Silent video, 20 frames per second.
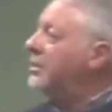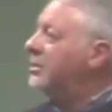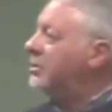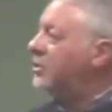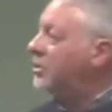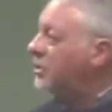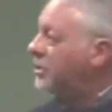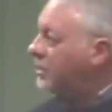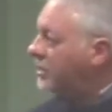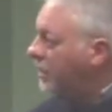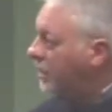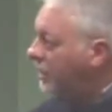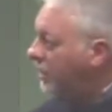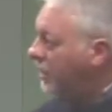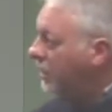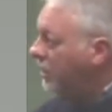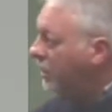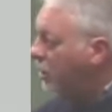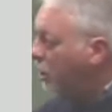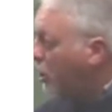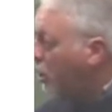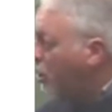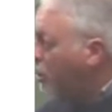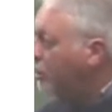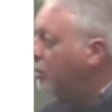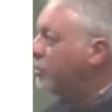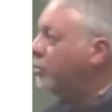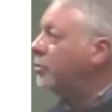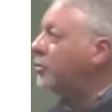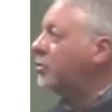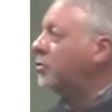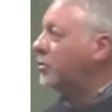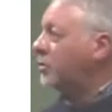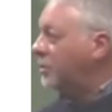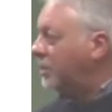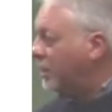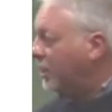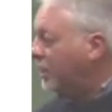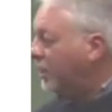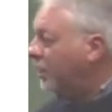is sticking
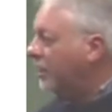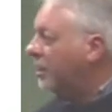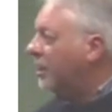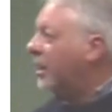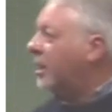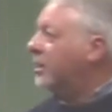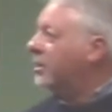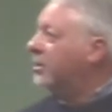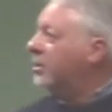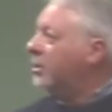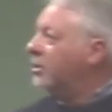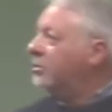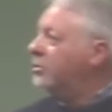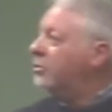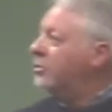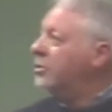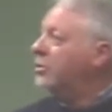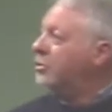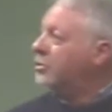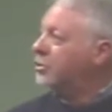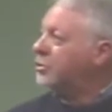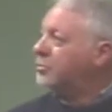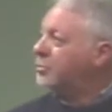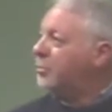close, sticking like glue to your